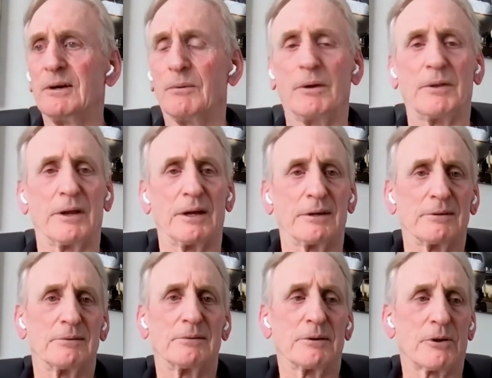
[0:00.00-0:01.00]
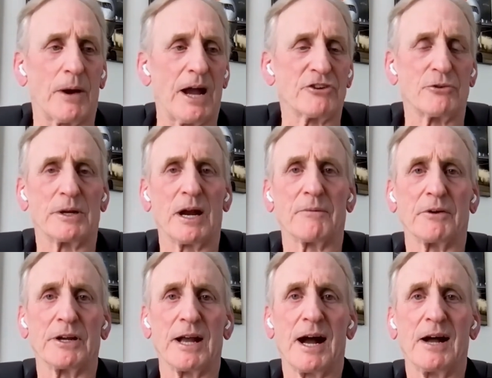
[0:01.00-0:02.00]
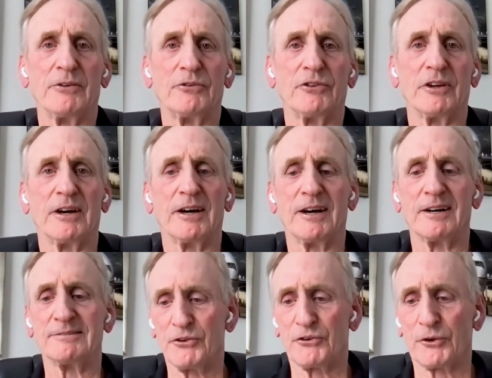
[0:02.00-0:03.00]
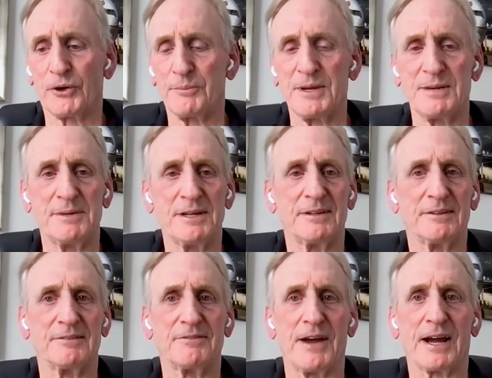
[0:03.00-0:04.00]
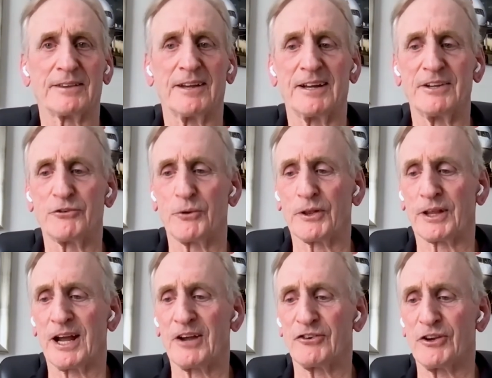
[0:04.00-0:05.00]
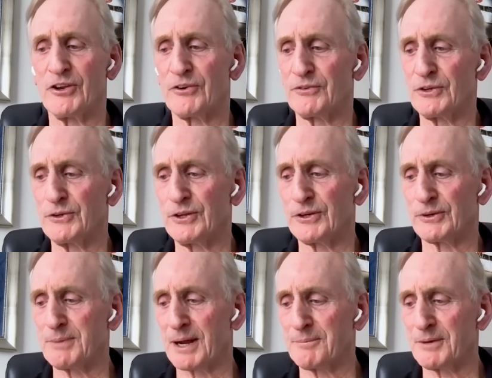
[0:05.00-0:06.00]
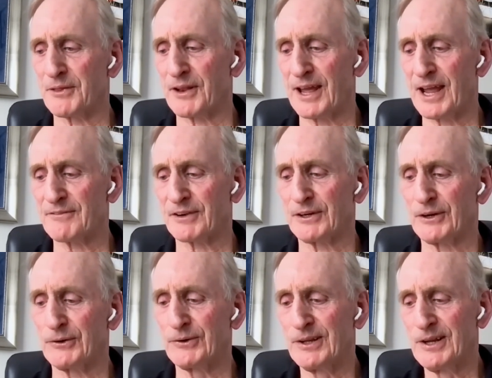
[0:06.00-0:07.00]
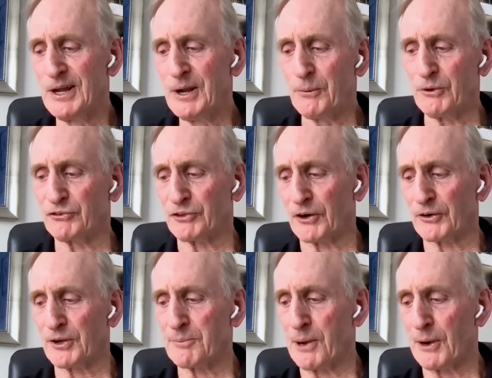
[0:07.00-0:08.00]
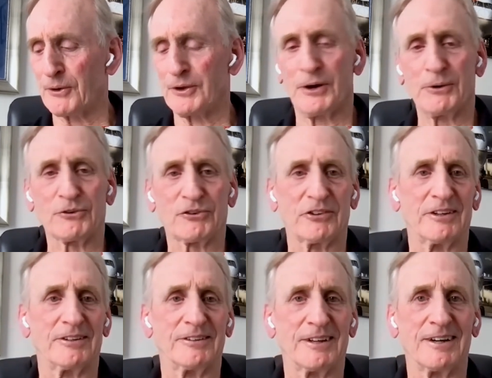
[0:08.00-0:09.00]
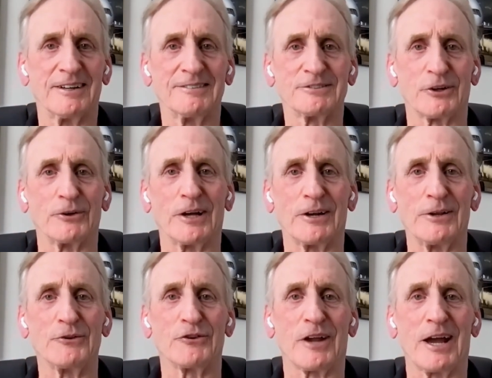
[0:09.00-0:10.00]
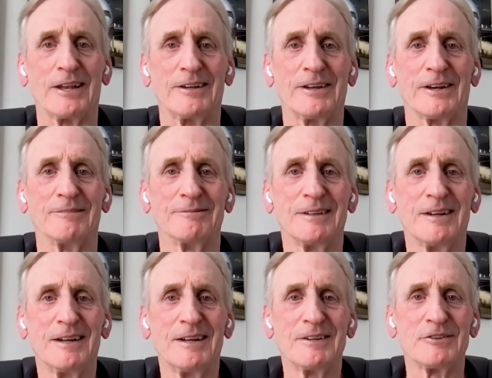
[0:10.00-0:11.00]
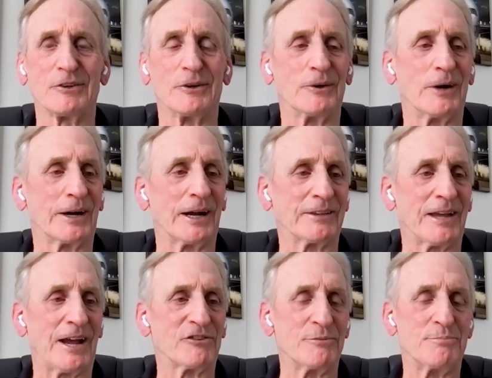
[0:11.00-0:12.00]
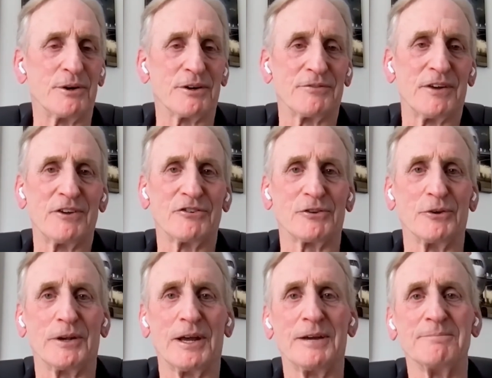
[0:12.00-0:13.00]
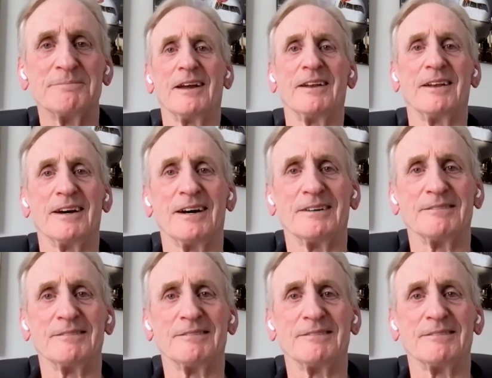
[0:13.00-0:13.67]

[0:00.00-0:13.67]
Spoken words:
one of the crash recovery guys is there to meet me. And in fact, he's one of the guys I interviewed here about a month and a half ago. We started comparing notes, and turned out he was the guy that did it. So I got to actually put a face to a name, and